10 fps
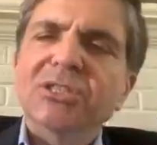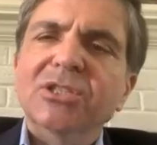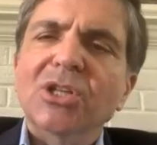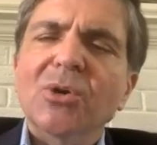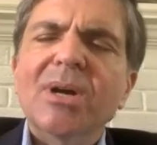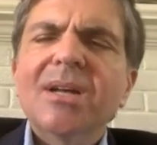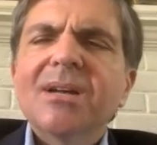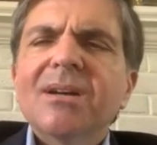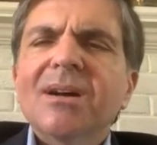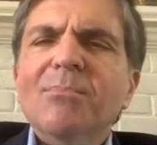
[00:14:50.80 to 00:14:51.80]
So
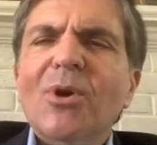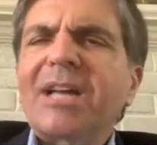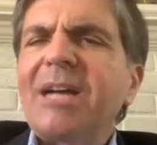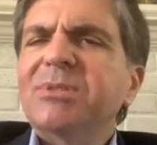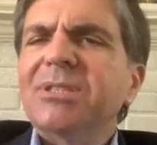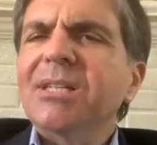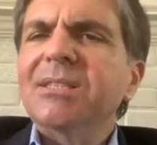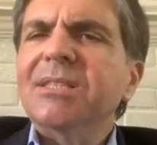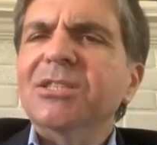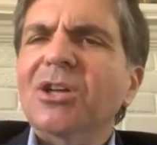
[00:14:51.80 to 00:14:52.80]
Mark
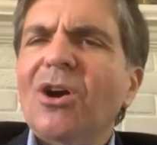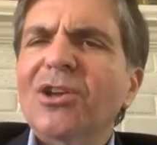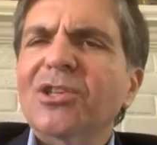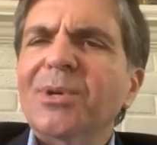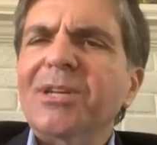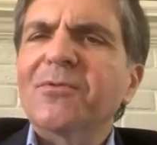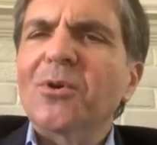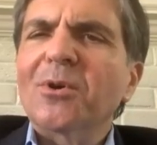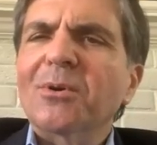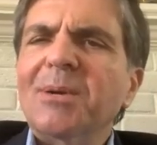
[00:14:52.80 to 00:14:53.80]
Amstutz is arguing
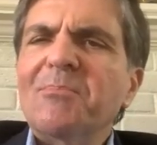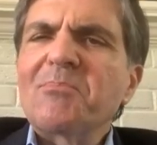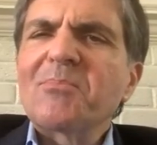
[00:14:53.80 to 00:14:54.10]
for